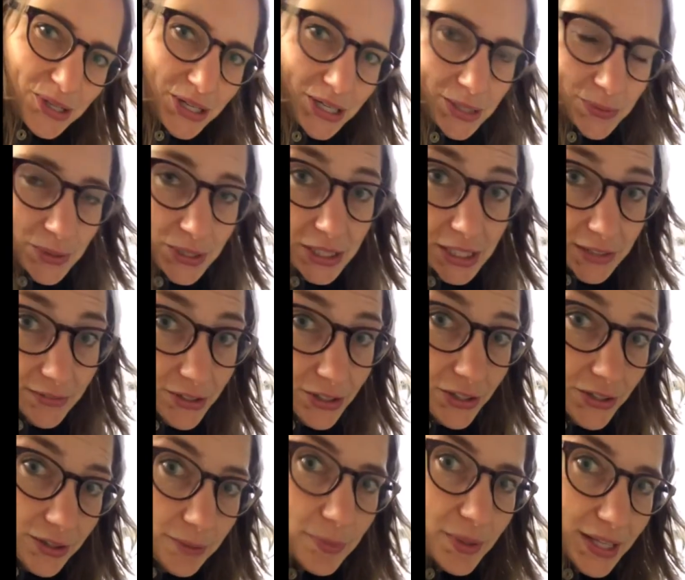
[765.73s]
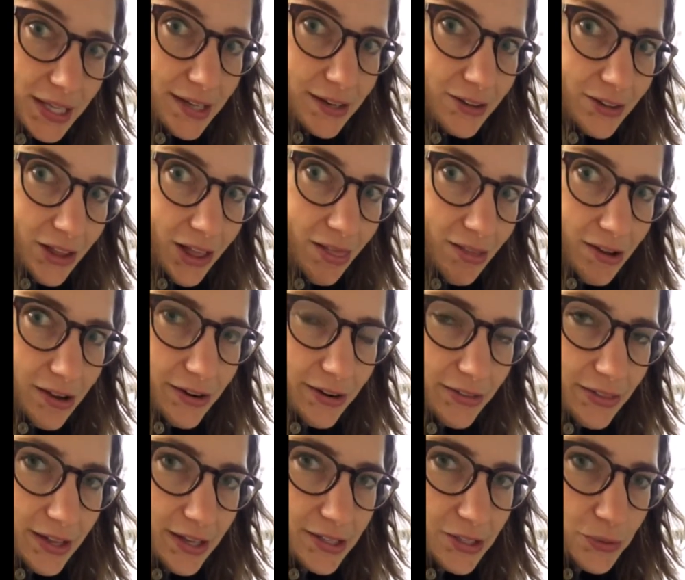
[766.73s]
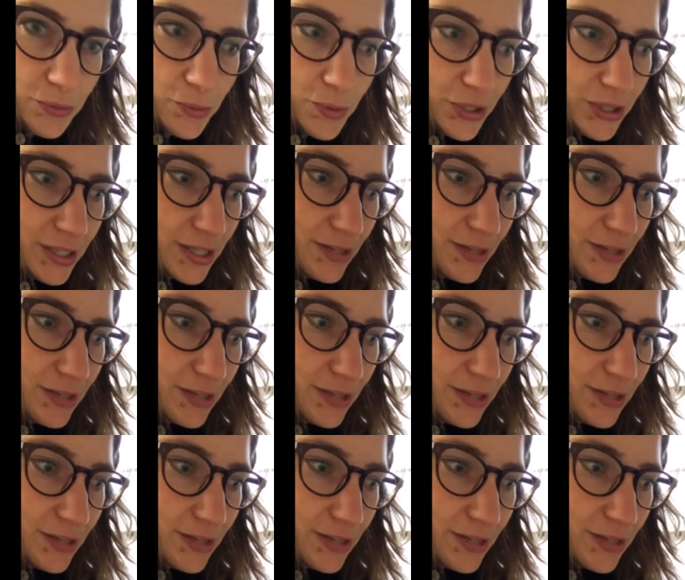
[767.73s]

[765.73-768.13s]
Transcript: to leave it on the plant a lot longer than you would if you were